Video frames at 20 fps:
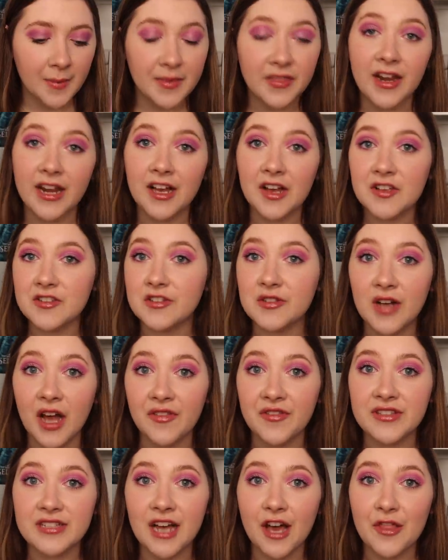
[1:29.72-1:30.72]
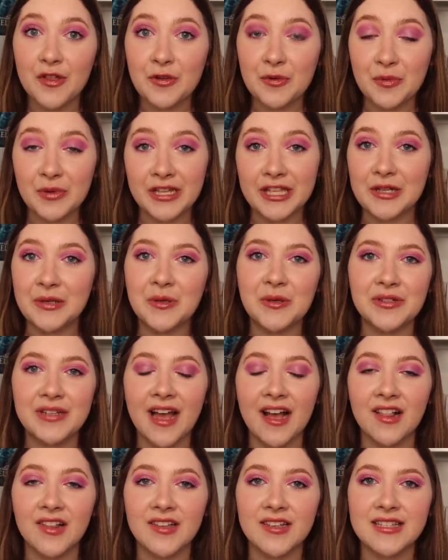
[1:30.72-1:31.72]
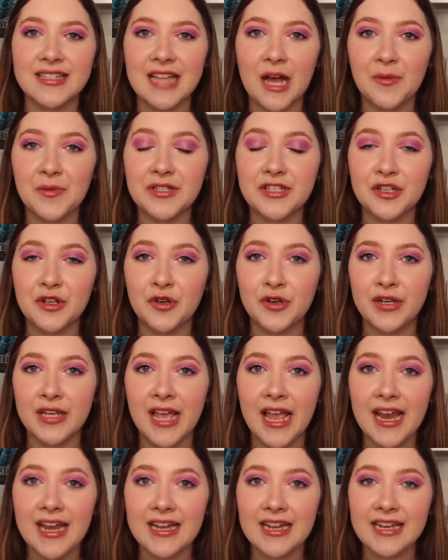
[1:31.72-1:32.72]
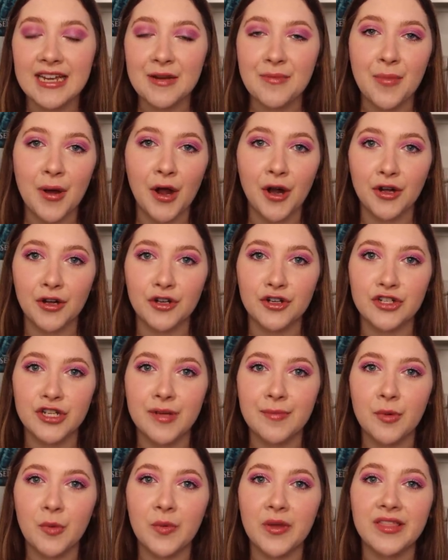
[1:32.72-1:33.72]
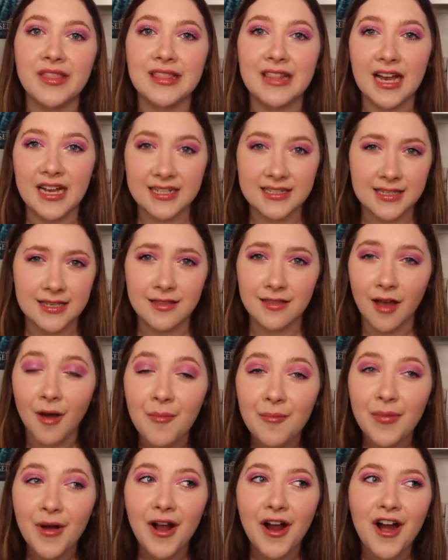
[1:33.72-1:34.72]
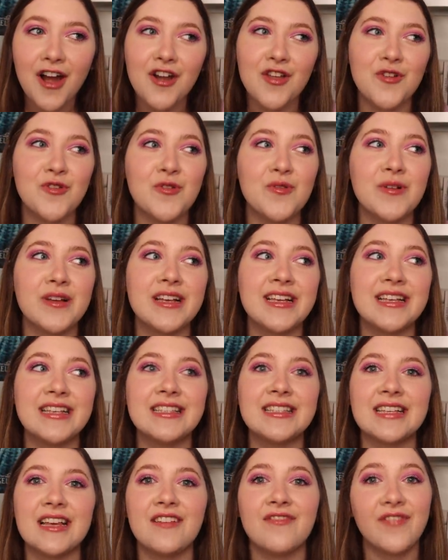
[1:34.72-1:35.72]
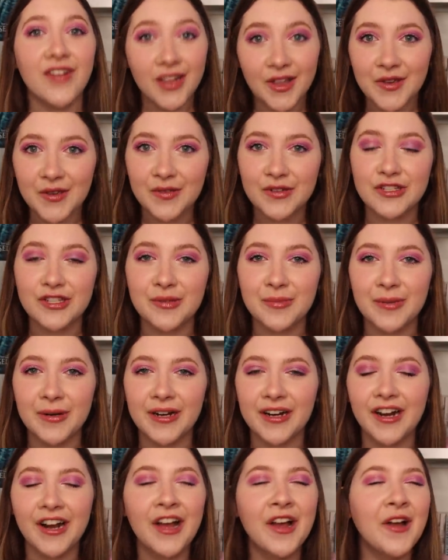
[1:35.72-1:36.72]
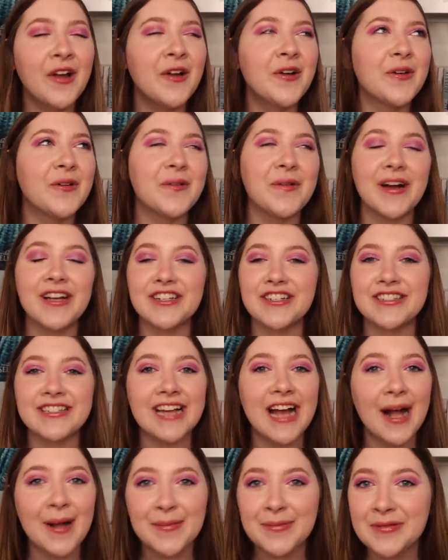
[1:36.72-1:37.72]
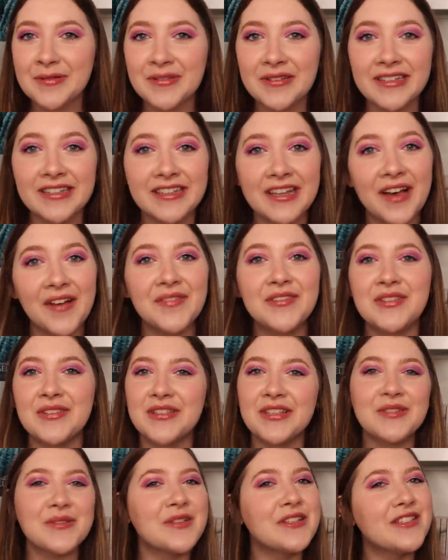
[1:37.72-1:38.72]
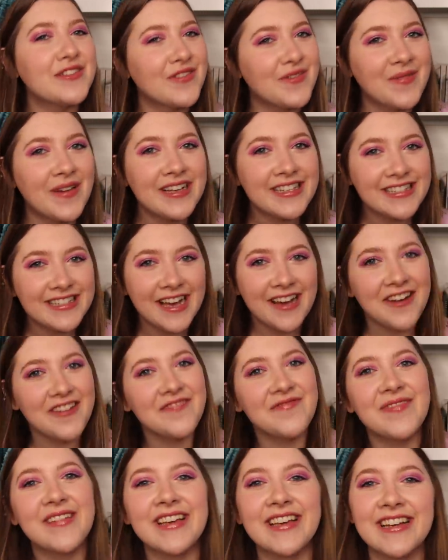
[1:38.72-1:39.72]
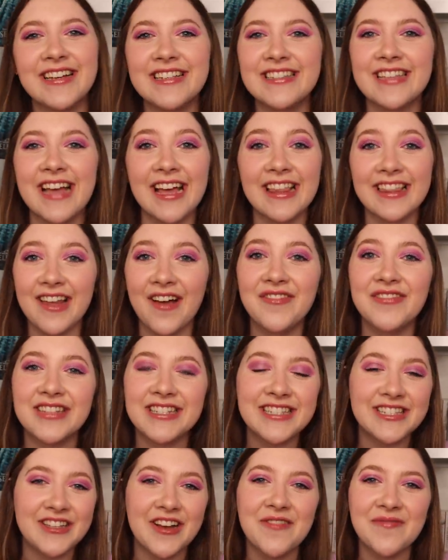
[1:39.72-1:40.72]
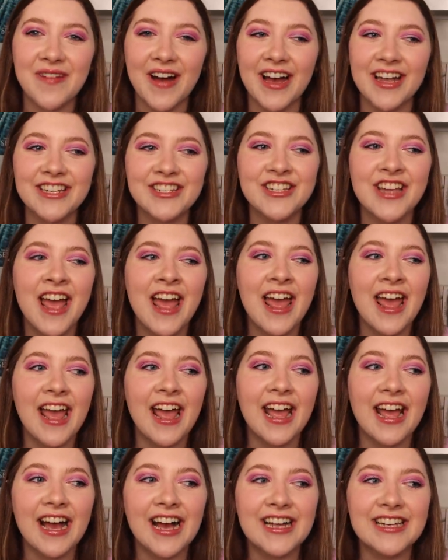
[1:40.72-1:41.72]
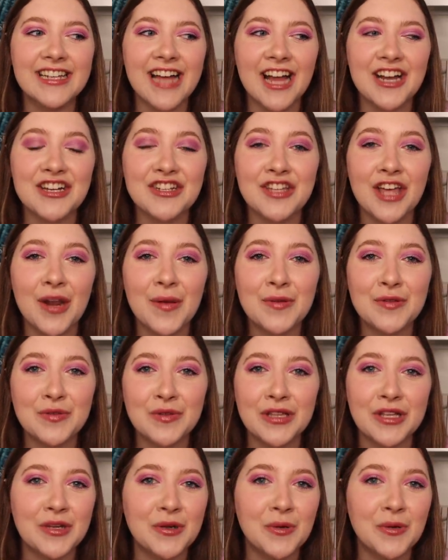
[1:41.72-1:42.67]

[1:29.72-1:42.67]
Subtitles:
And then I also got this other really cool necklace that was created in partnership with Lexi Lombard, who is a fellow YouTuber who I just absolutely love. So this one's for myself because I loved it so much, and I just thought it was really